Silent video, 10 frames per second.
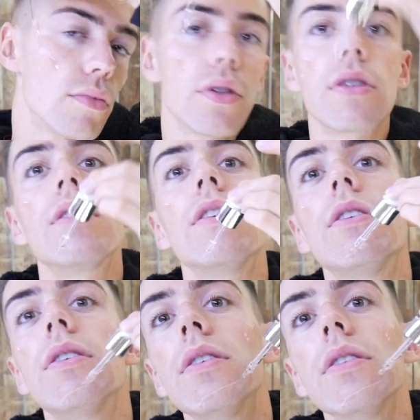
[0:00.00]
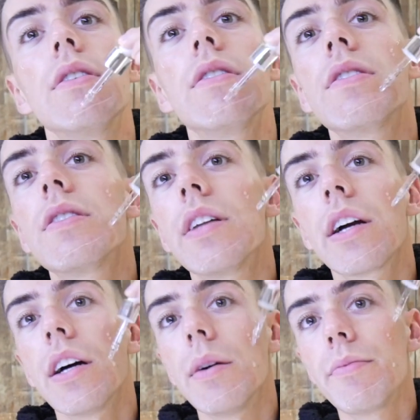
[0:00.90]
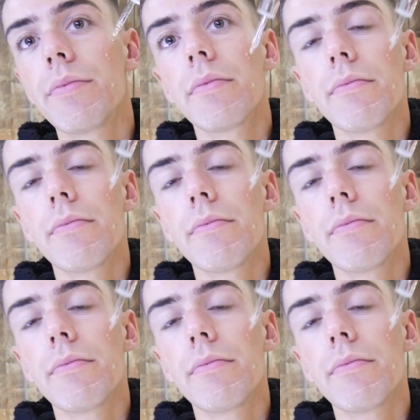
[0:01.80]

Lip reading: just the whole thing on.